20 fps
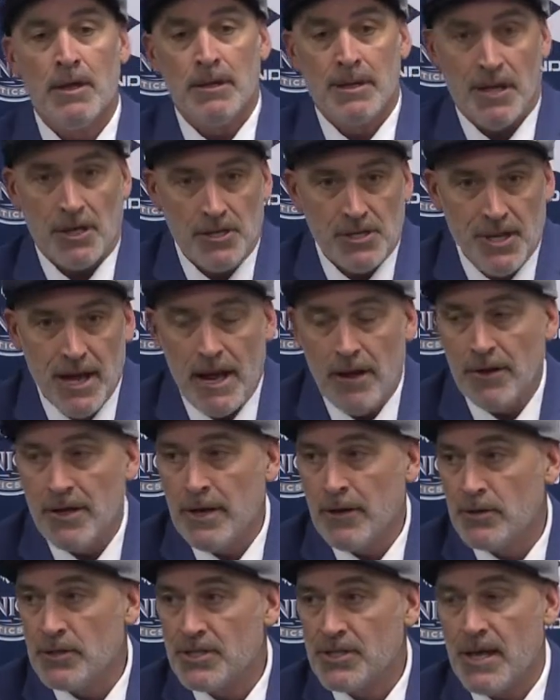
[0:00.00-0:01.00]
touchdown to
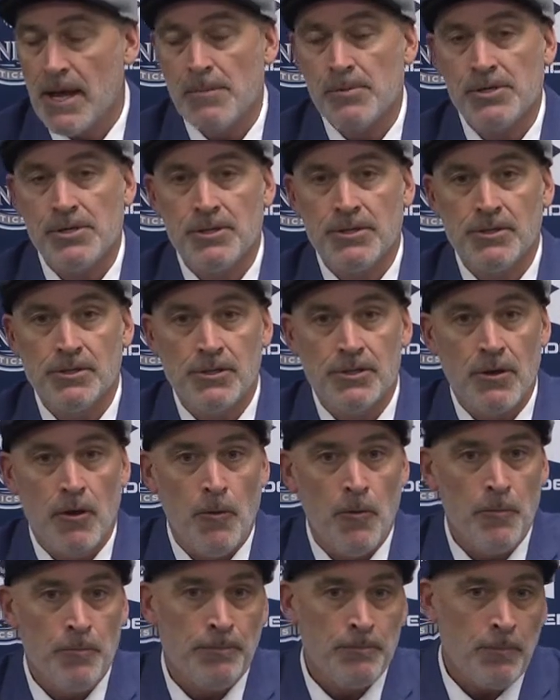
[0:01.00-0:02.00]
interceptions.
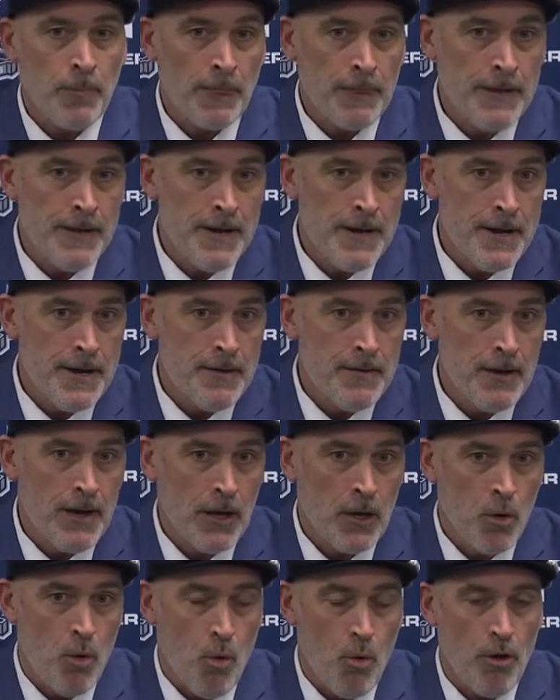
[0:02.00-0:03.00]
So uh,
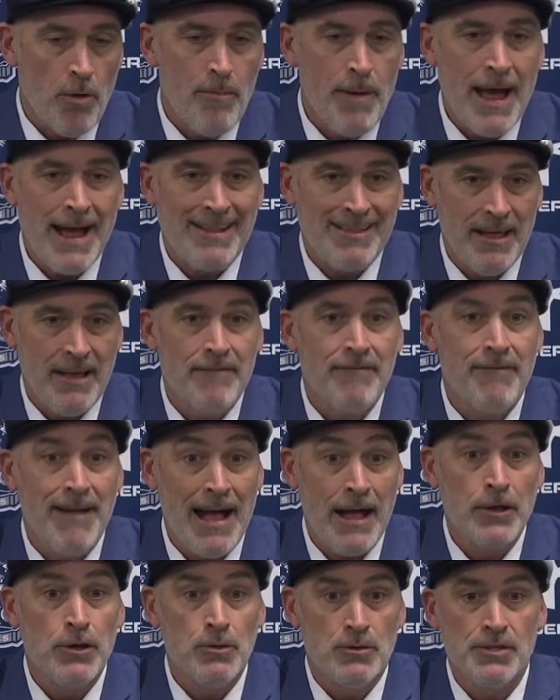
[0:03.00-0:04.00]
a quarterback that
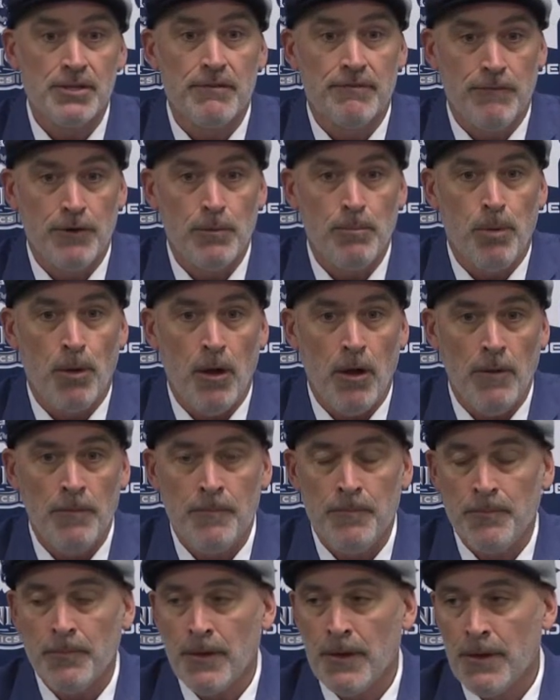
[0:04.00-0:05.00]
values the football